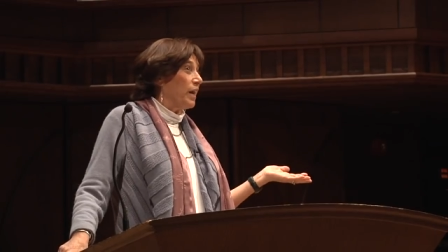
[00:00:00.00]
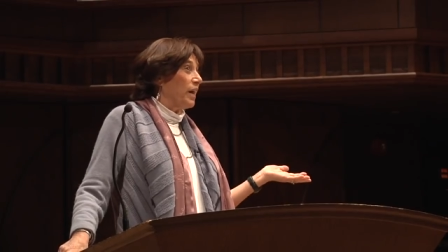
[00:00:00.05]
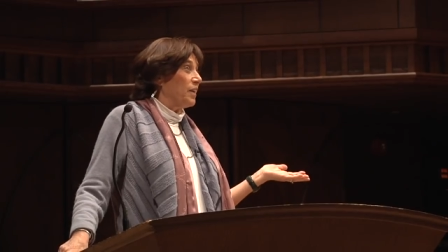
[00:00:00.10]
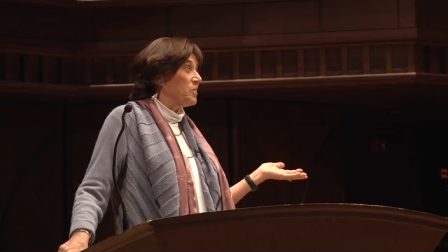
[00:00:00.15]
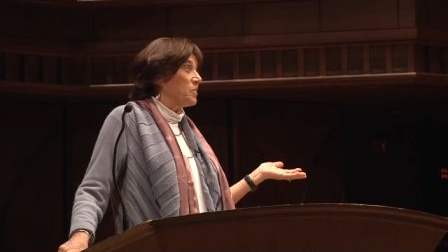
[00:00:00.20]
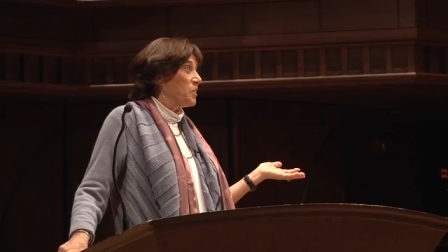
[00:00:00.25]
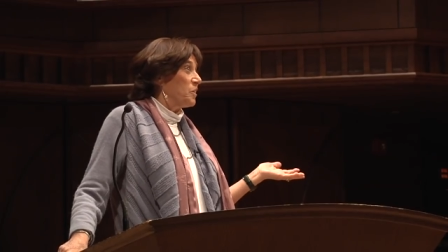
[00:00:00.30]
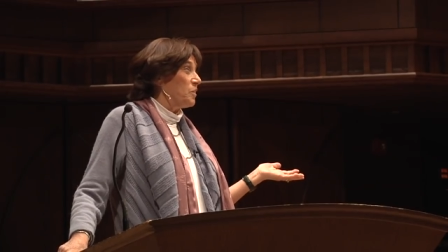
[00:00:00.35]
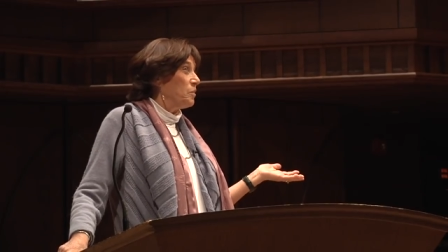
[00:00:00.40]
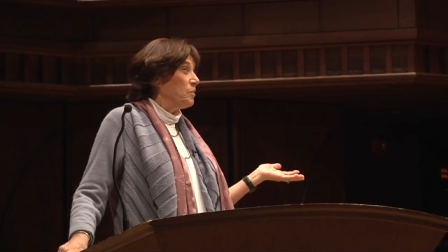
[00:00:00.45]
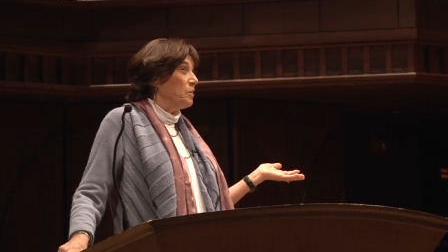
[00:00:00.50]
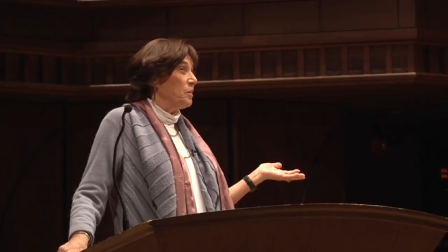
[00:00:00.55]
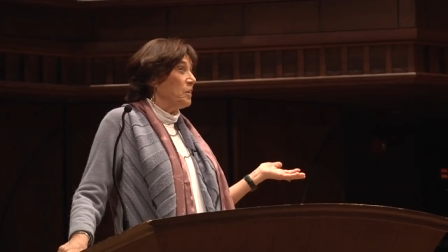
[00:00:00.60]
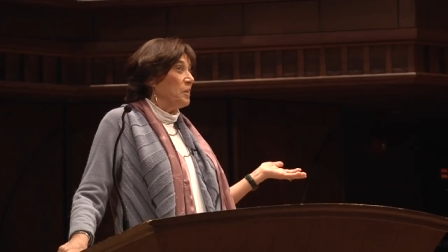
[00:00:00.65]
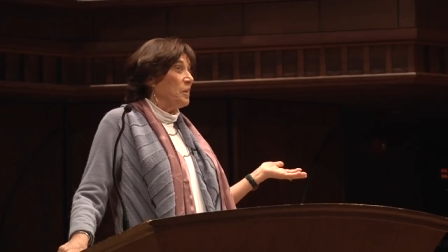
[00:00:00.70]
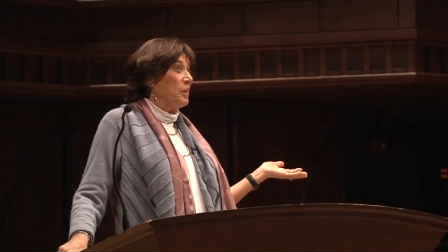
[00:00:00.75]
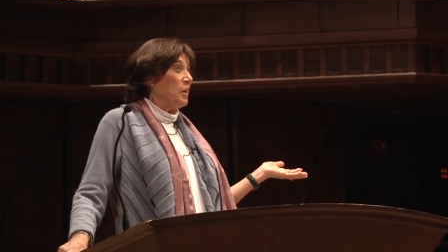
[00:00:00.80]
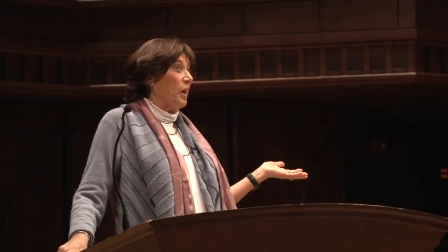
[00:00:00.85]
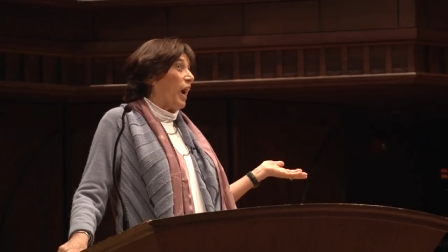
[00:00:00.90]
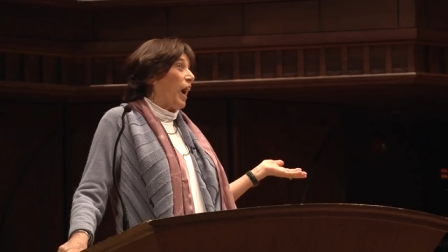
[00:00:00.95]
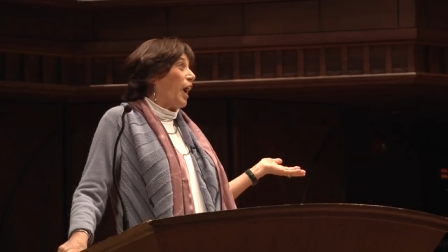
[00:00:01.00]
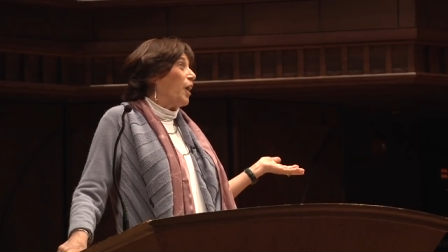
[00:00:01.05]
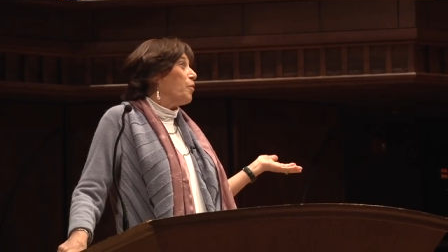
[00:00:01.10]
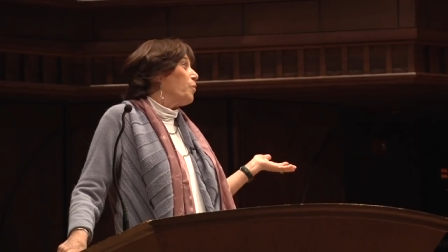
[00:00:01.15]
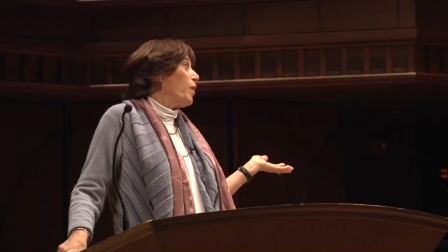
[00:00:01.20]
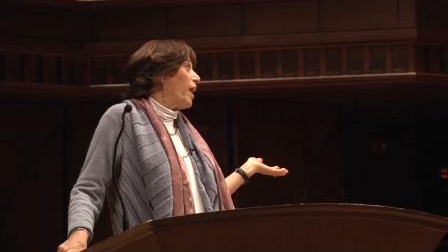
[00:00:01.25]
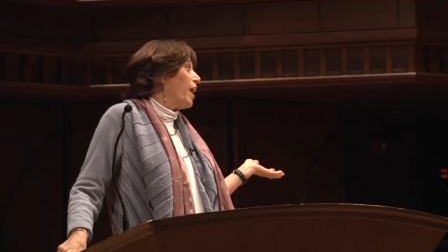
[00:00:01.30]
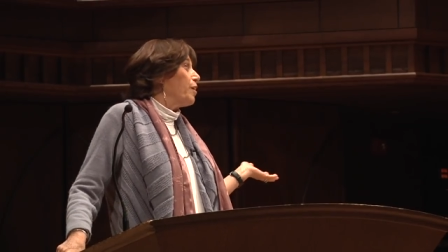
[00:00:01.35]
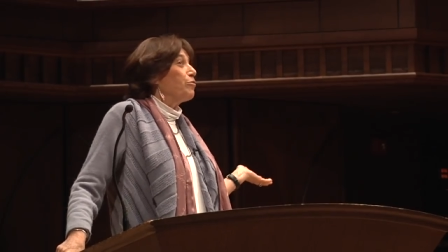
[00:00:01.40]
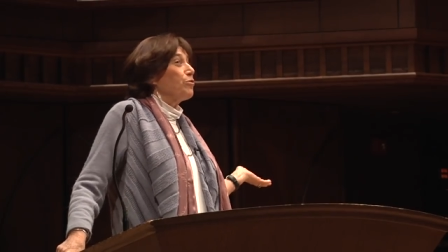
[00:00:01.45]
answer. I
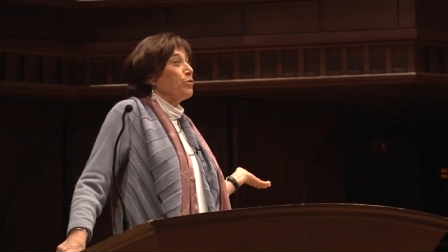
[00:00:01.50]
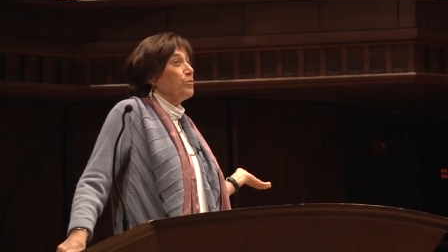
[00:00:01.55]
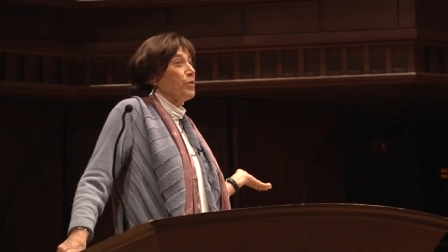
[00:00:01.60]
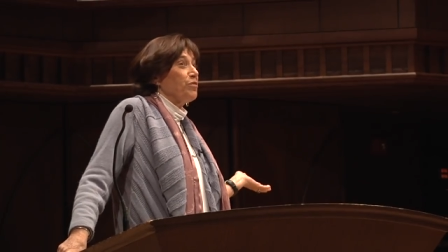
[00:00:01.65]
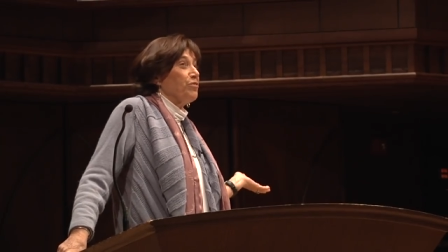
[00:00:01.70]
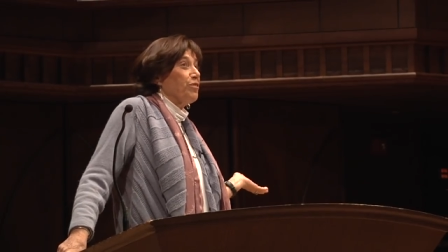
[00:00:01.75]
ran from the